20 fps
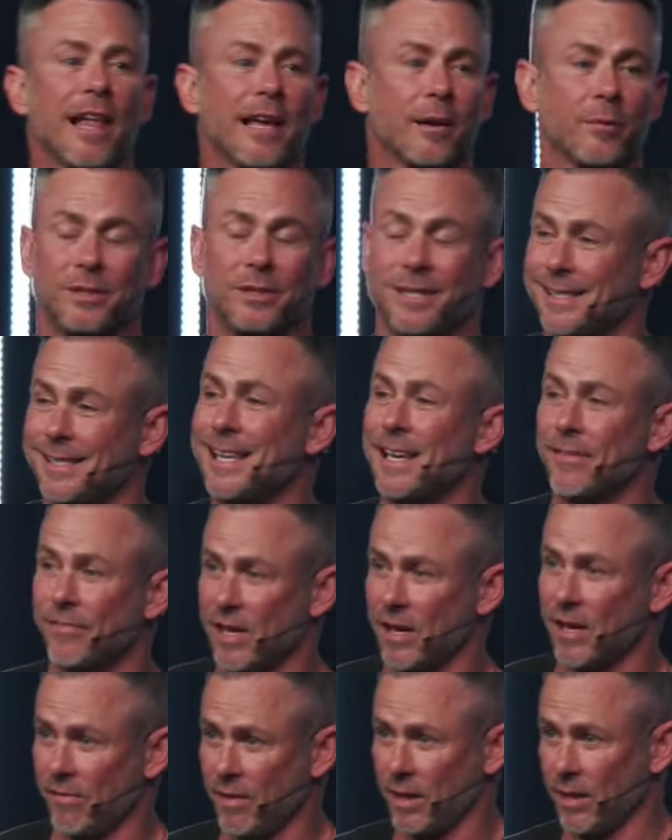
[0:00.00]
language is gift
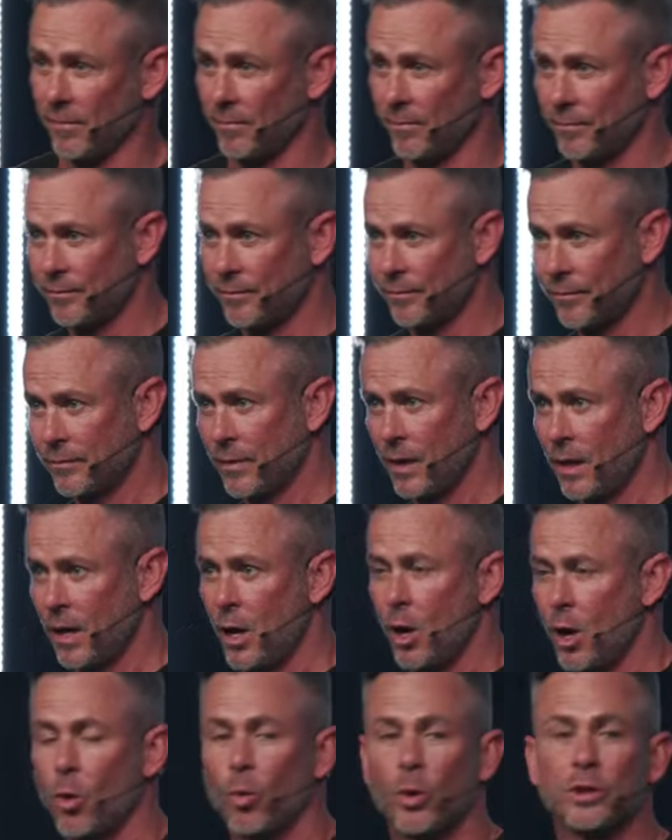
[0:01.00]
giving,
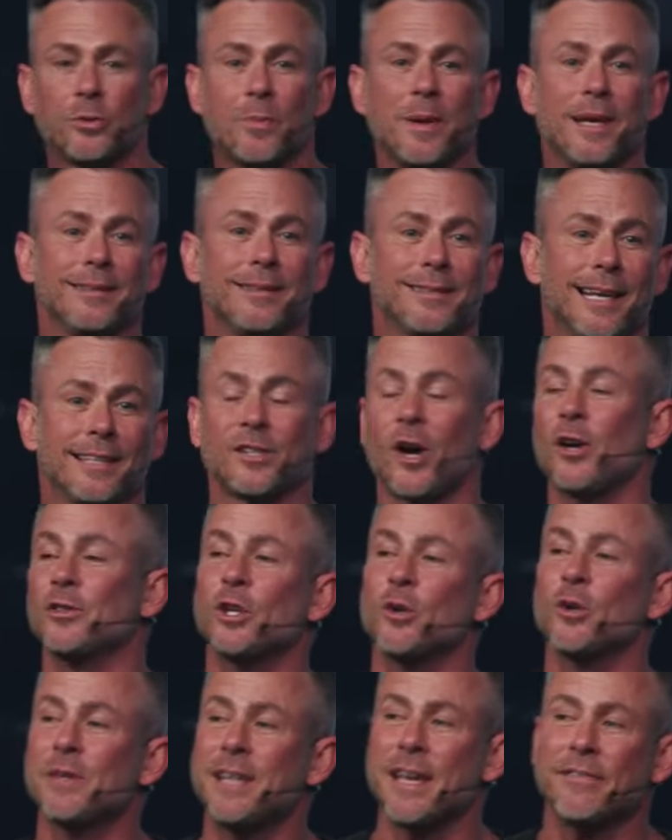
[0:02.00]
which means it's
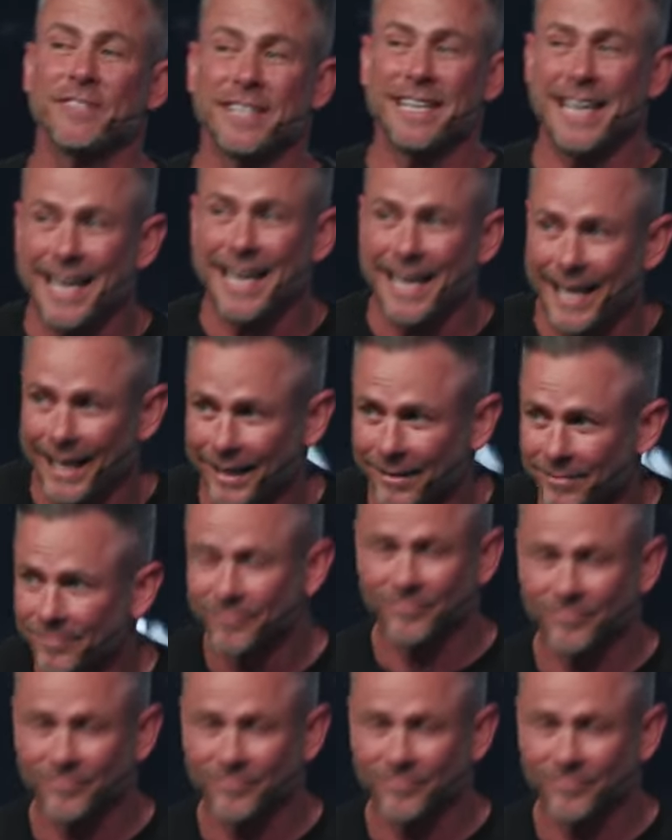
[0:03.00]
also gift getting.